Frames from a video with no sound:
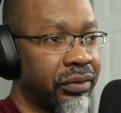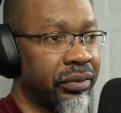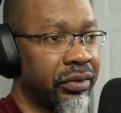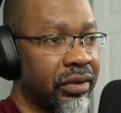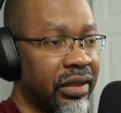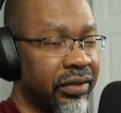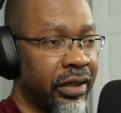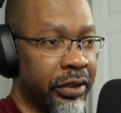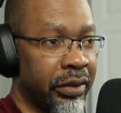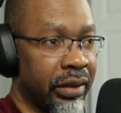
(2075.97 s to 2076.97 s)
it's not
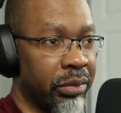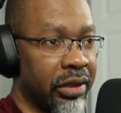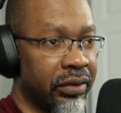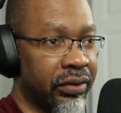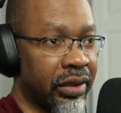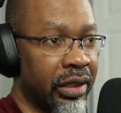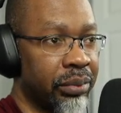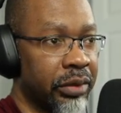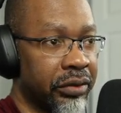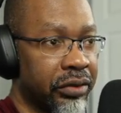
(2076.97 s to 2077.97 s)
unlimited to how
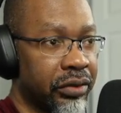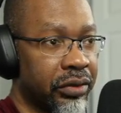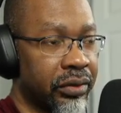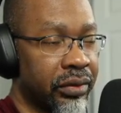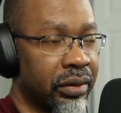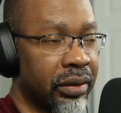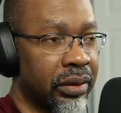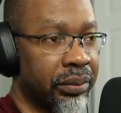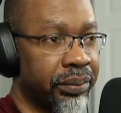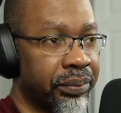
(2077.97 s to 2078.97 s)
much
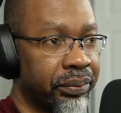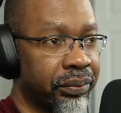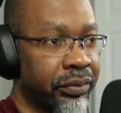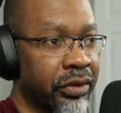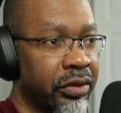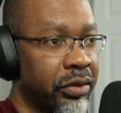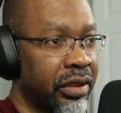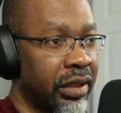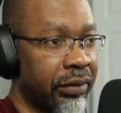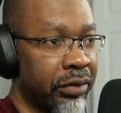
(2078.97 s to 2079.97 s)
you can
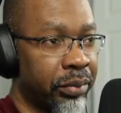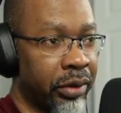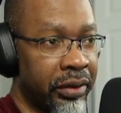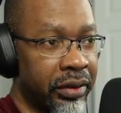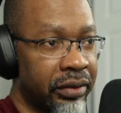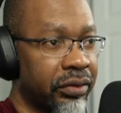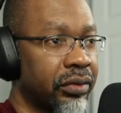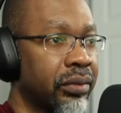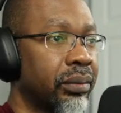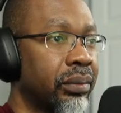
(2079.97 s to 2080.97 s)
have a product,
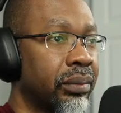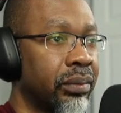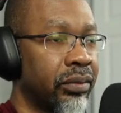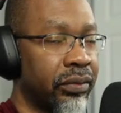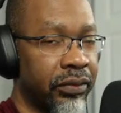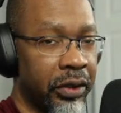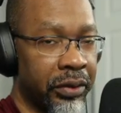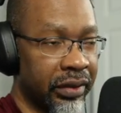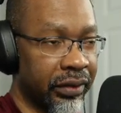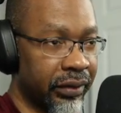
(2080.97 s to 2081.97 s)

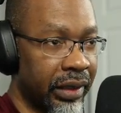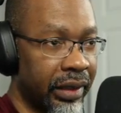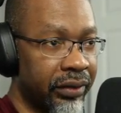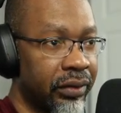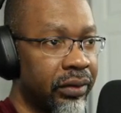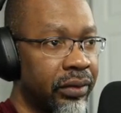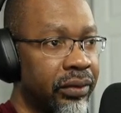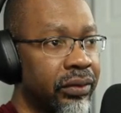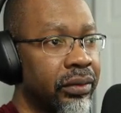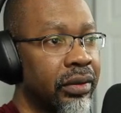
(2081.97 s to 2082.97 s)
various
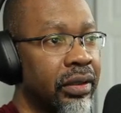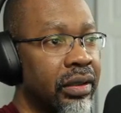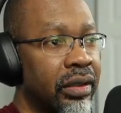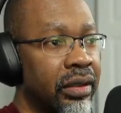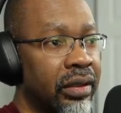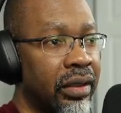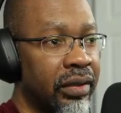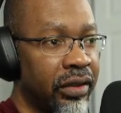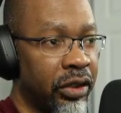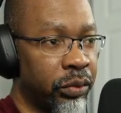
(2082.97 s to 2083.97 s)
sizes, and
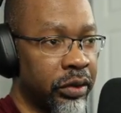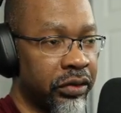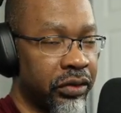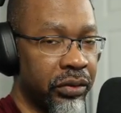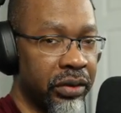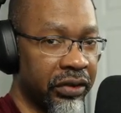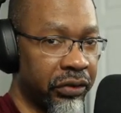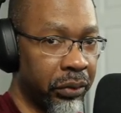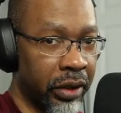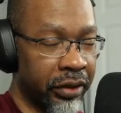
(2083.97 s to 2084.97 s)
then once you get to
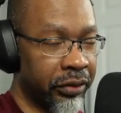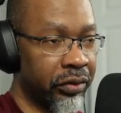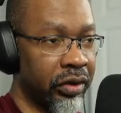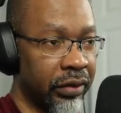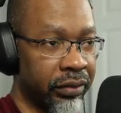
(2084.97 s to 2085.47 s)
100 different